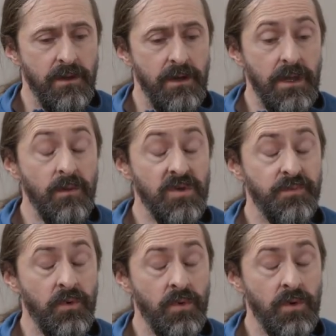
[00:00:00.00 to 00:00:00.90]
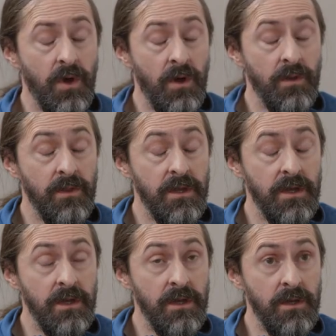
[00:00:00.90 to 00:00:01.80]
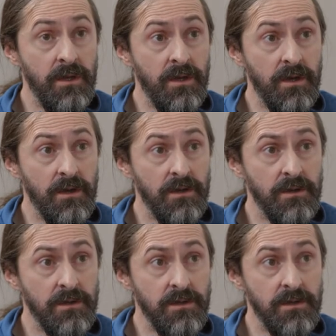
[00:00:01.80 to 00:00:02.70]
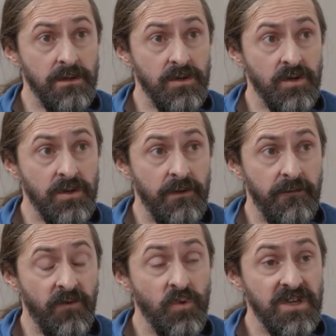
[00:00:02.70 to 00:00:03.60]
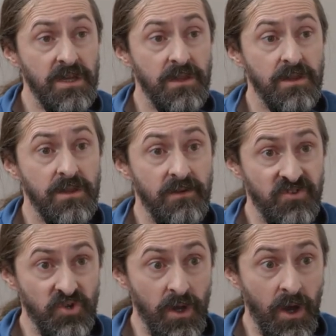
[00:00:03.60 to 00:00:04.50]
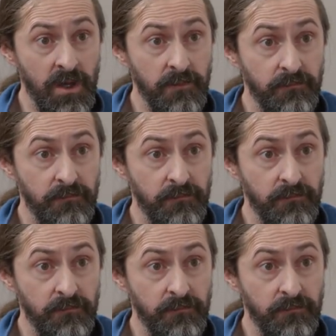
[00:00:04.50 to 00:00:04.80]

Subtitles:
He was born on the 14th of July,